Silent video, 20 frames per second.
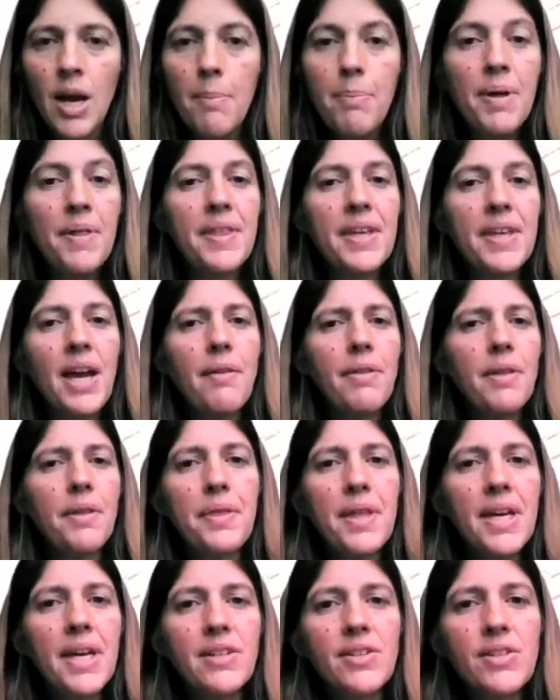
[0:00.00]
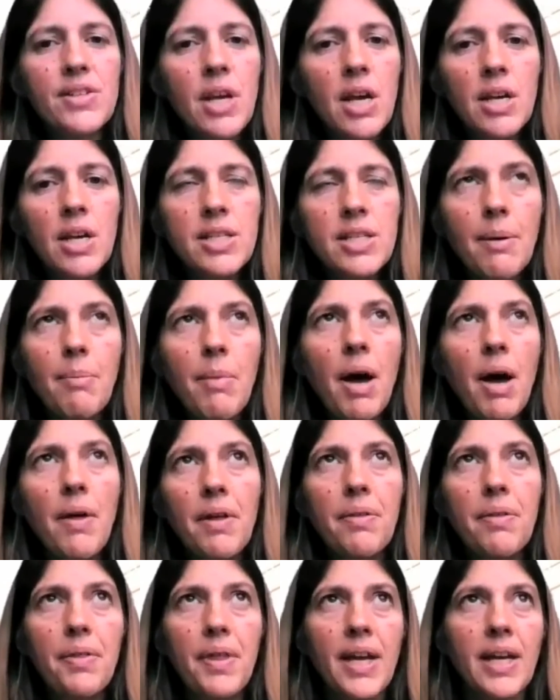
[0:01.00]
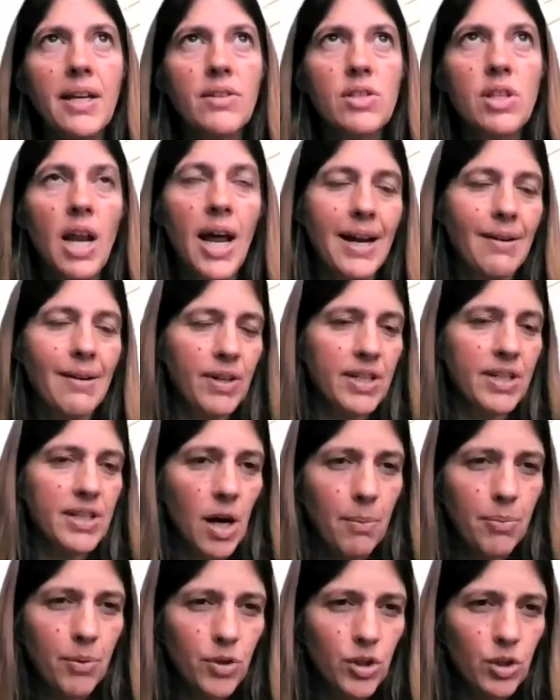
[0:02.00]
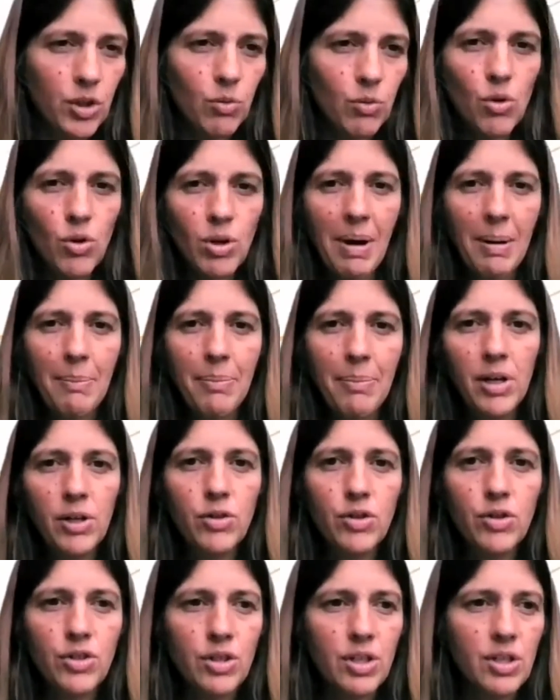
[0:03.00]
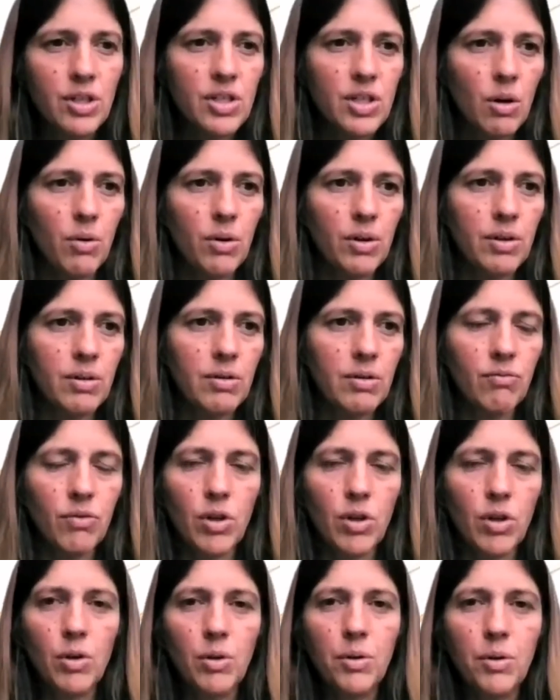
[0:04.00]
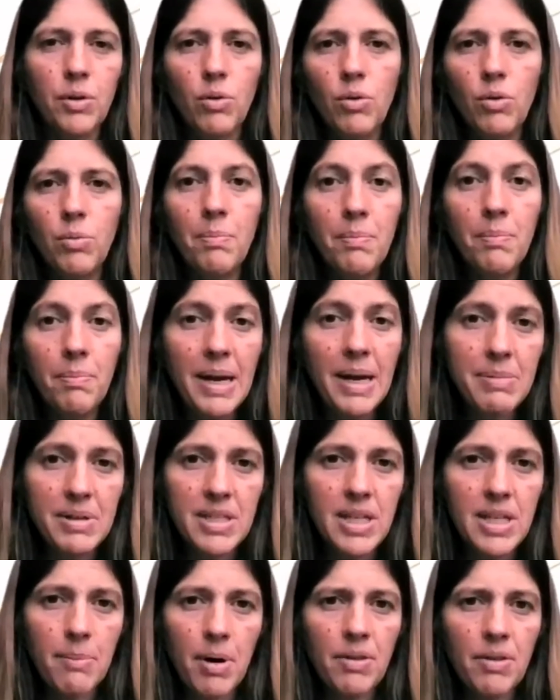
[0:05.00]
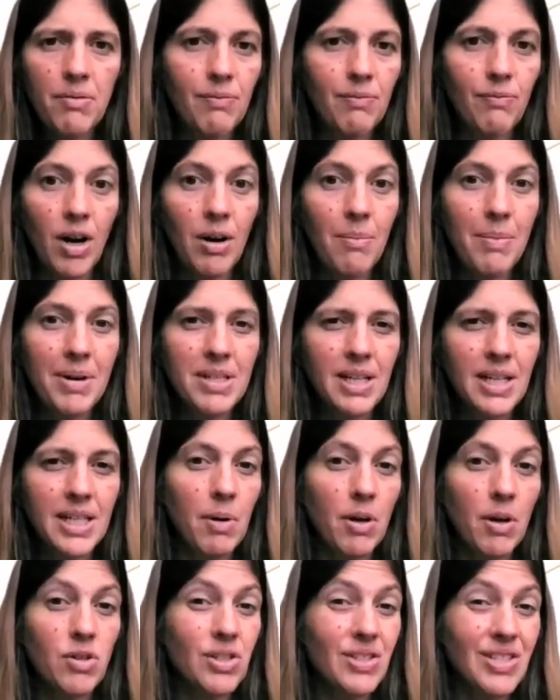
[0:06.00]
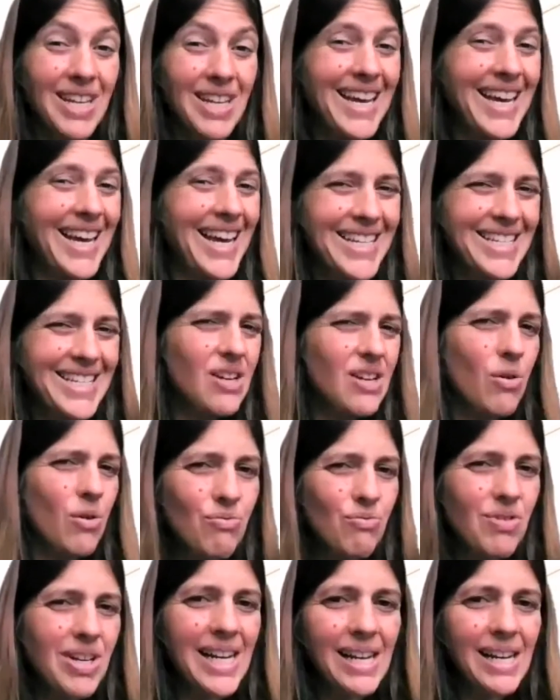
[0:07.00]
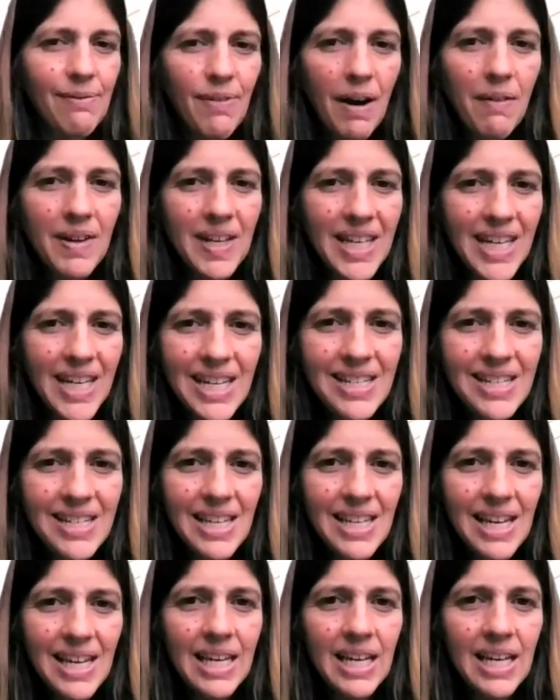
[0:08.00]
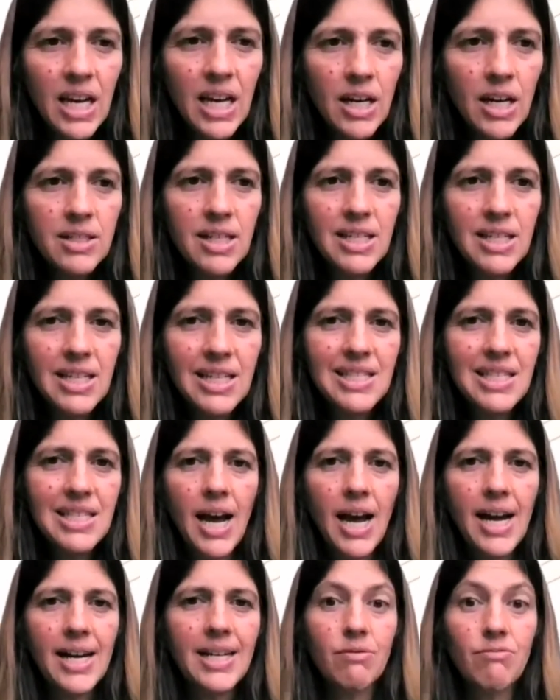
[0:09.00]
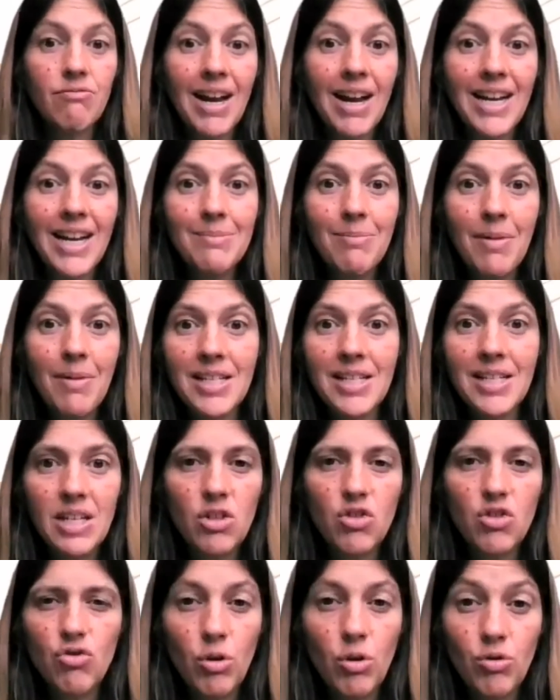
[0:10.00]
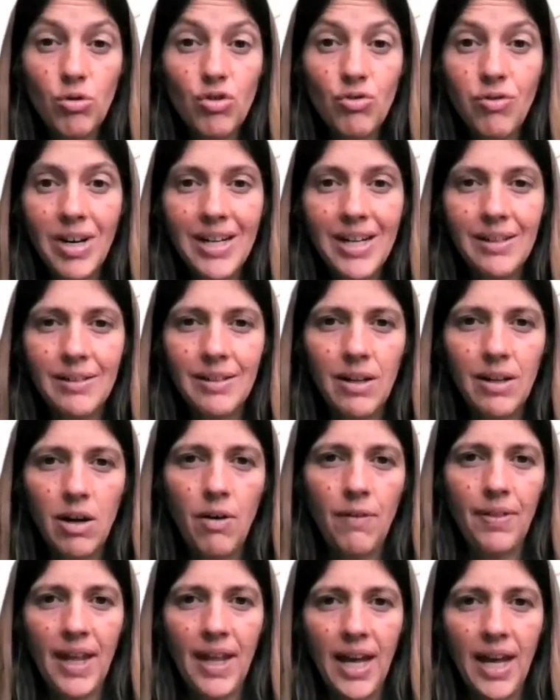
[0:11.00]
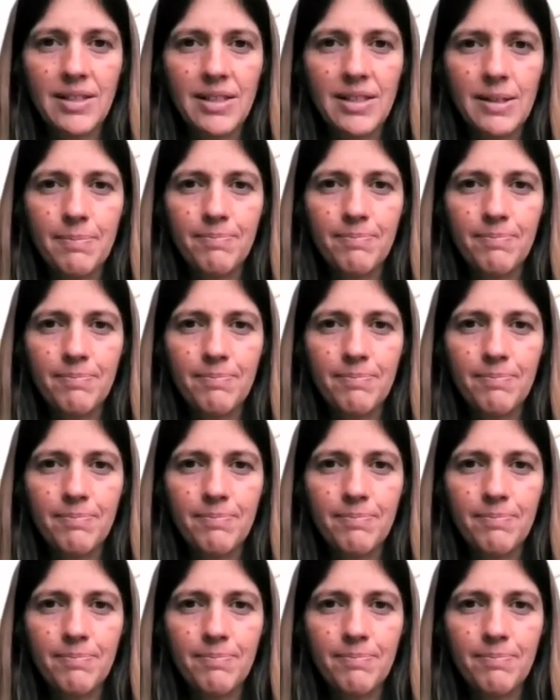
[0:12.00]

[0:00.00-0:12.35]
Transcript: But some other things, like, for example, you were talking about pollution and so on, Ruth, or maybe some other environmental exposures. It's not really very easy to design a randomized controlled trial on that.